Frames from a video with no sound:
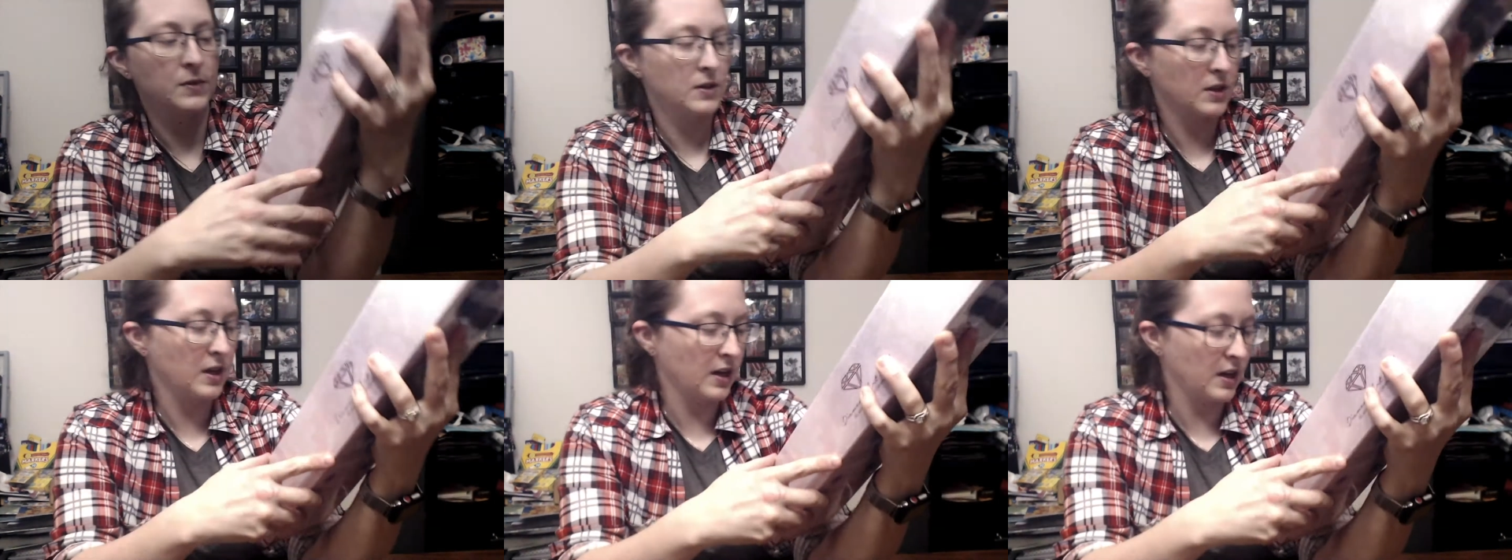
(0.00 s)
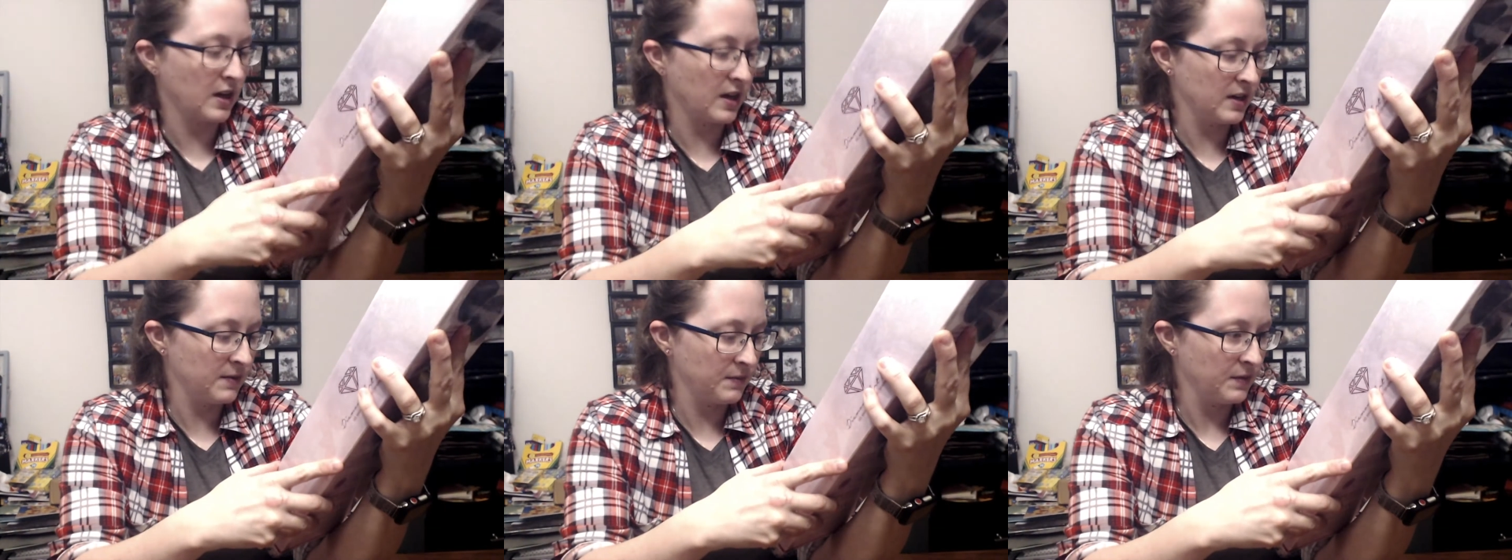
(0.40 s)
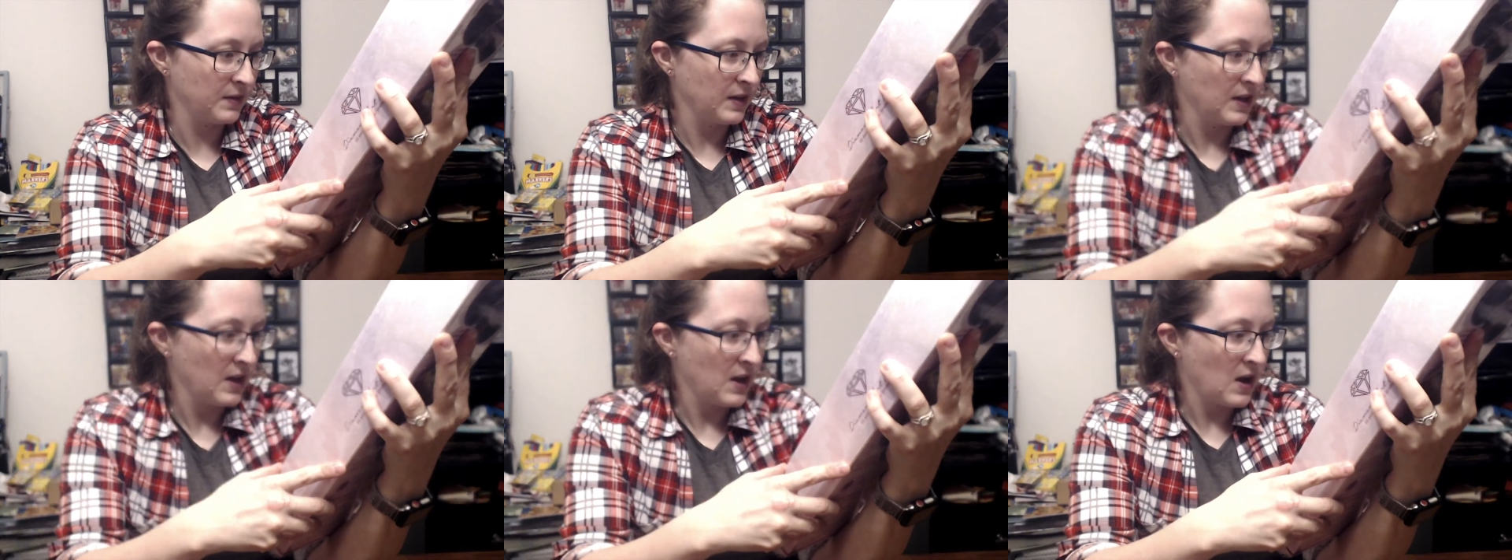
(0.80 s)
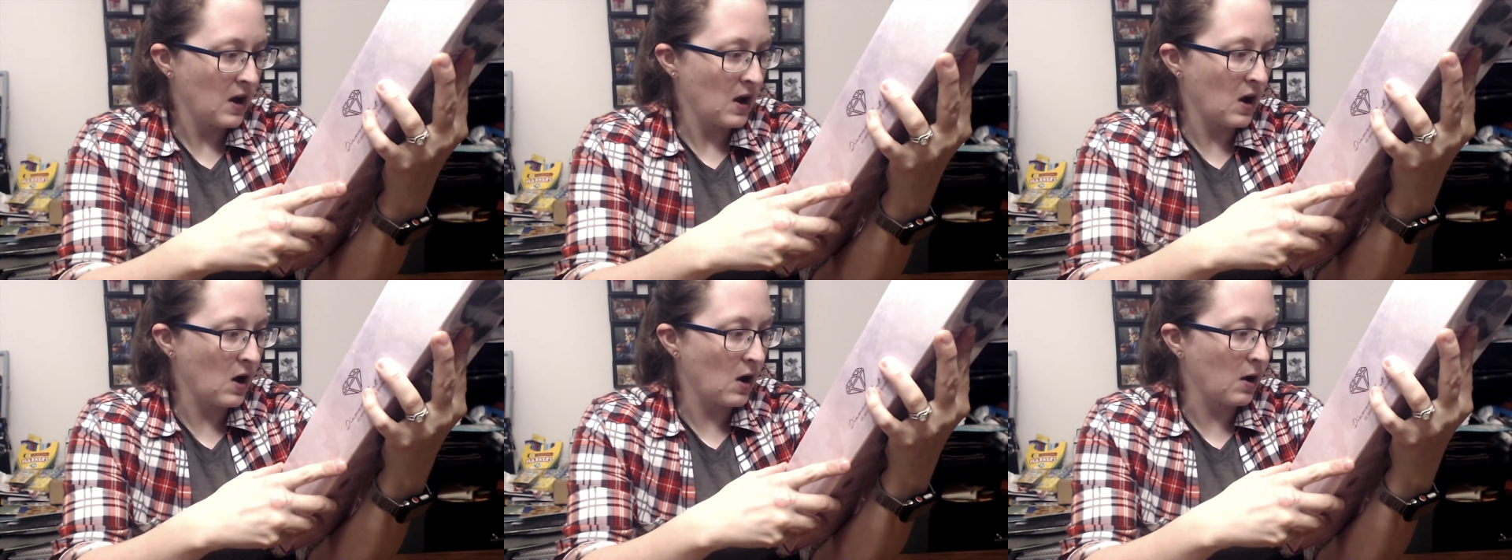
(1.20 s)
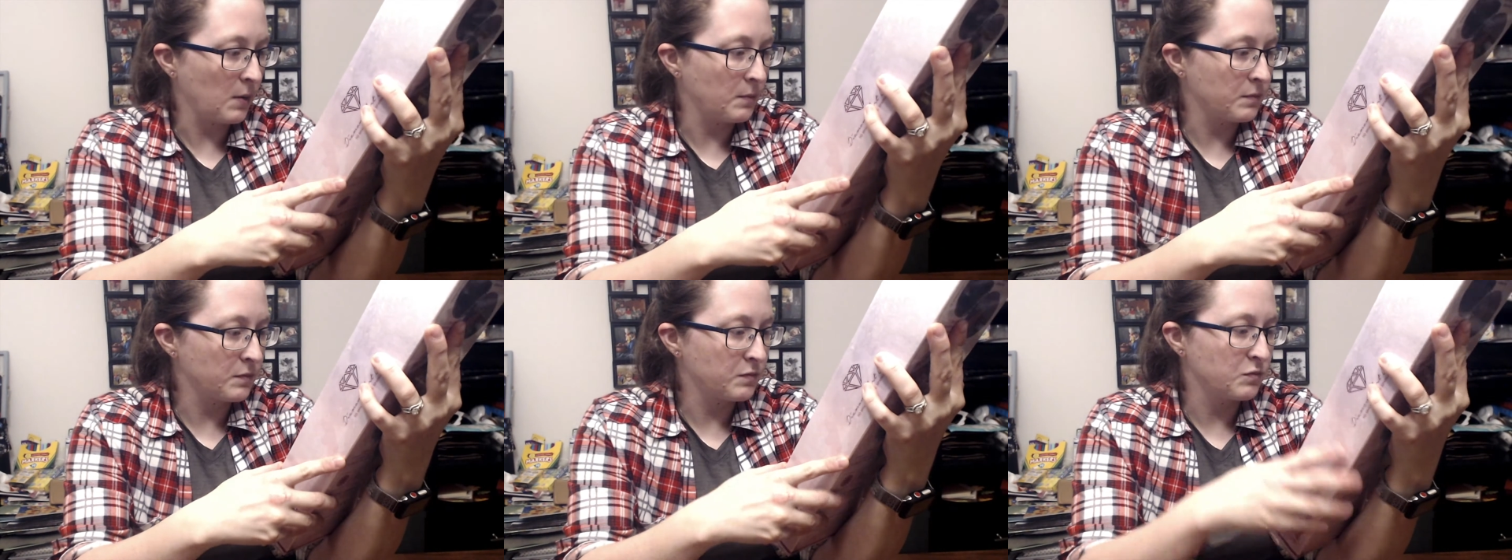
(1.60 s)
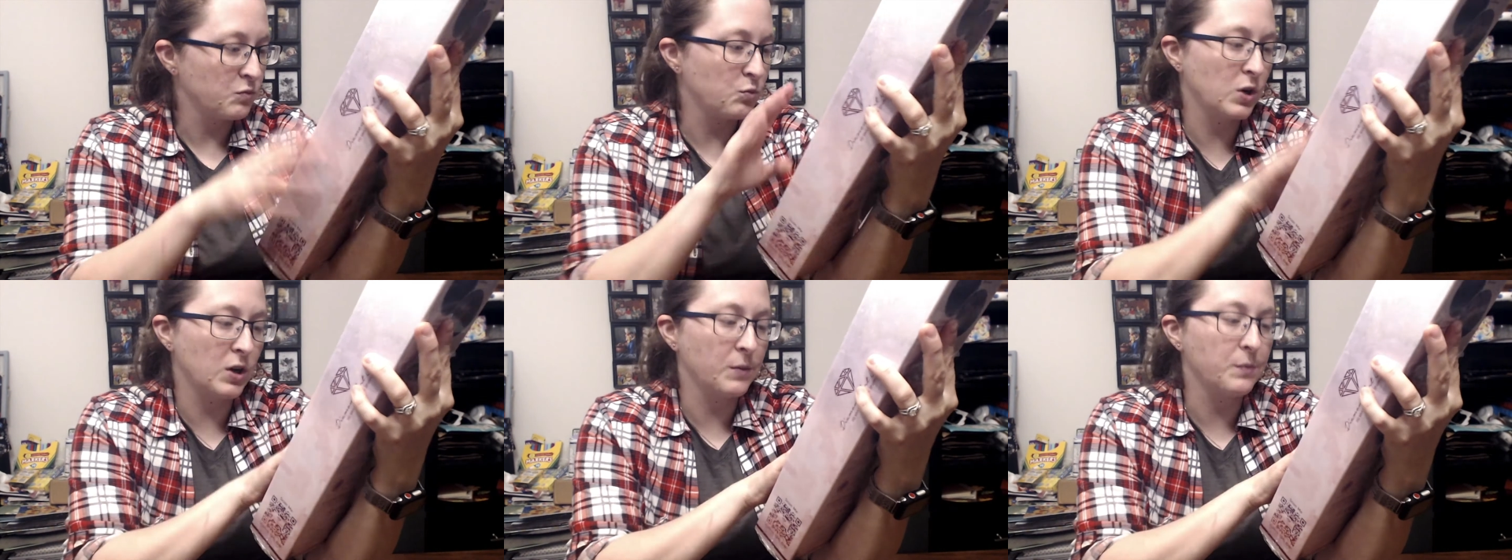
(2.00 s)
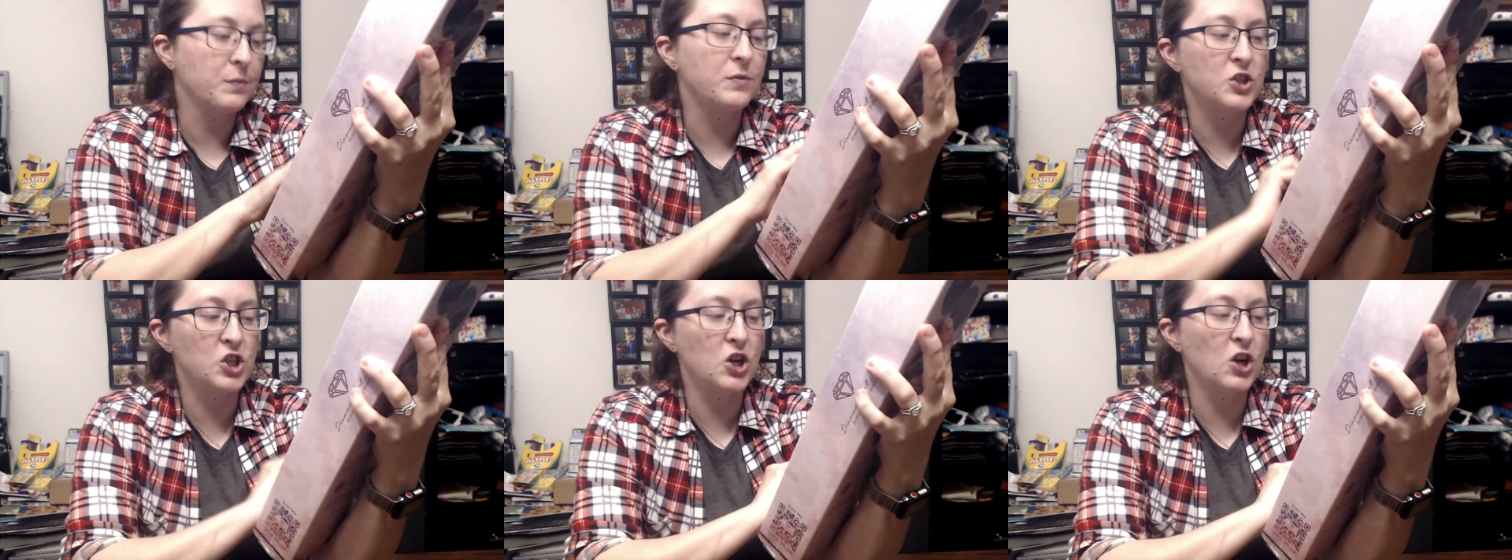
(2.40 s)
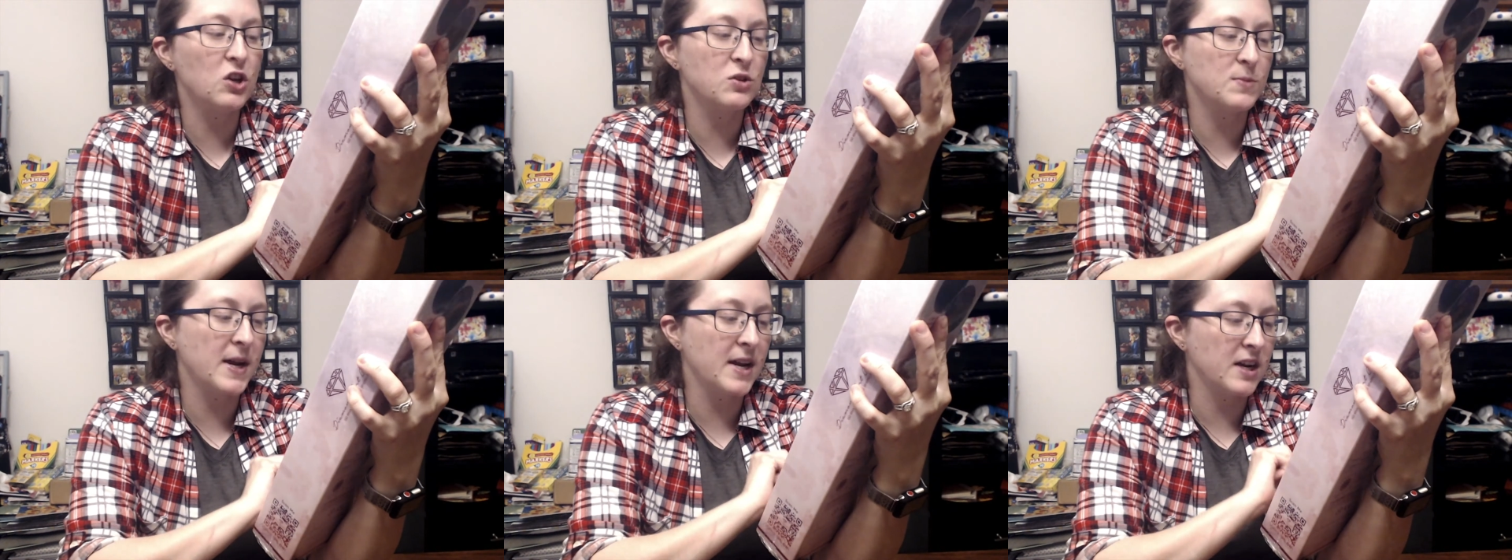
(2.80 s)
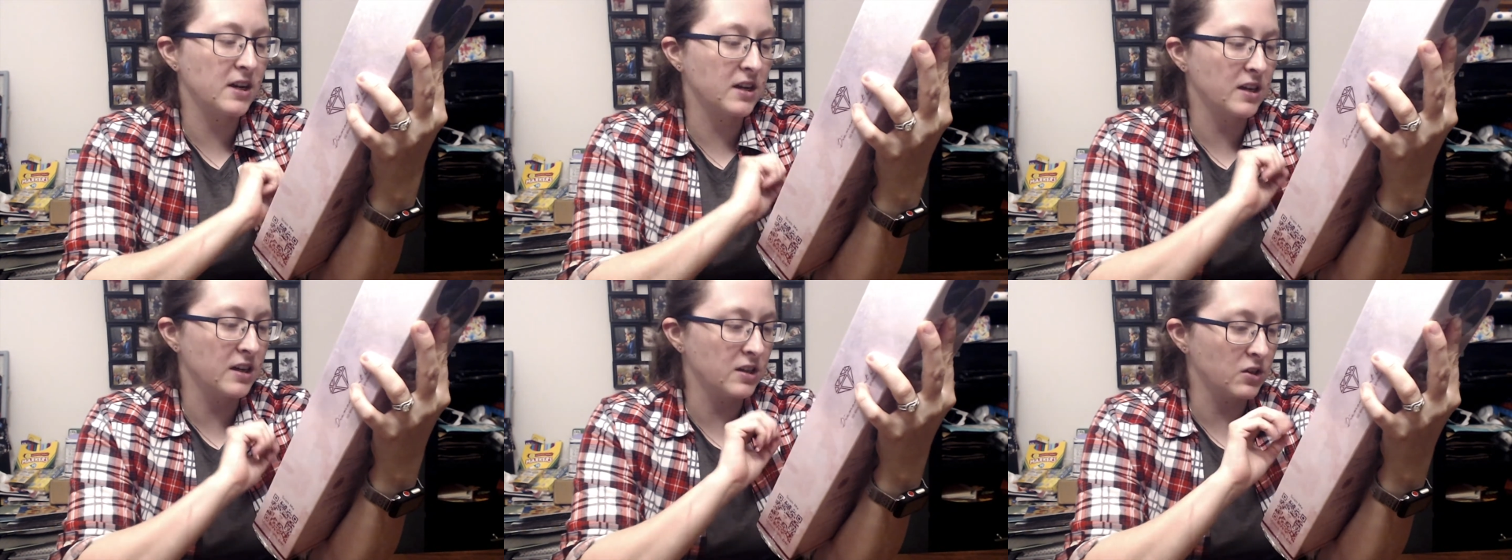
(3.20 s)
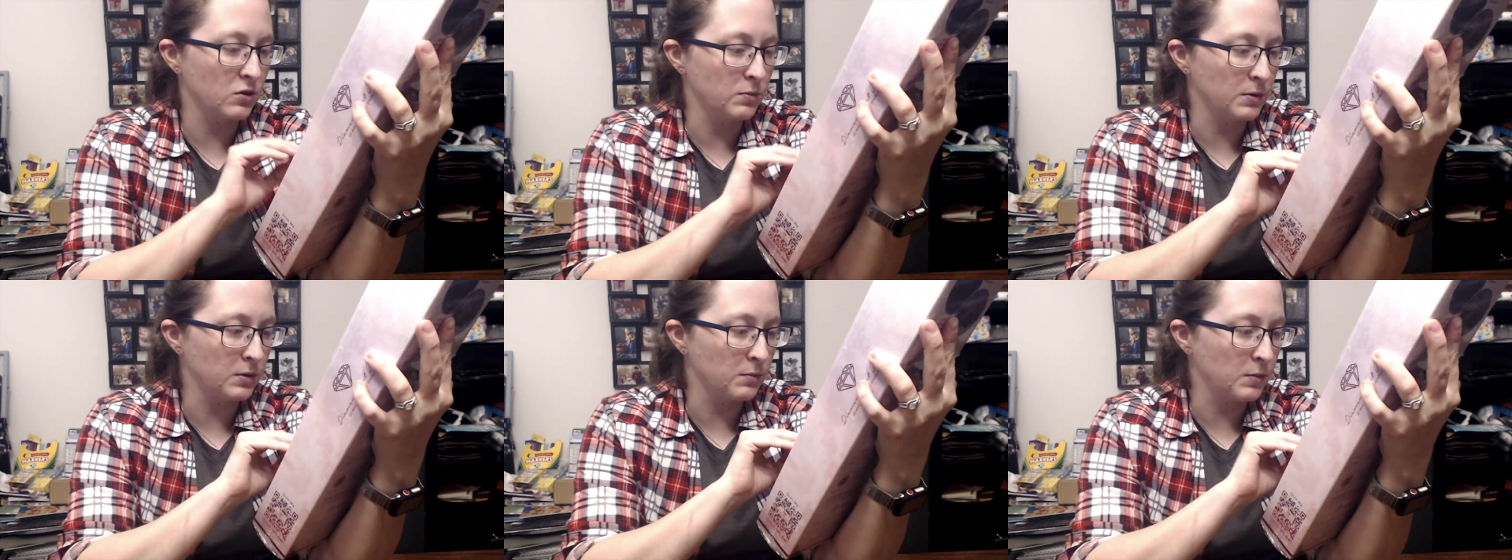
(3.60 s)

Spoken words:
Okay. Well, she goes by Erika Goober,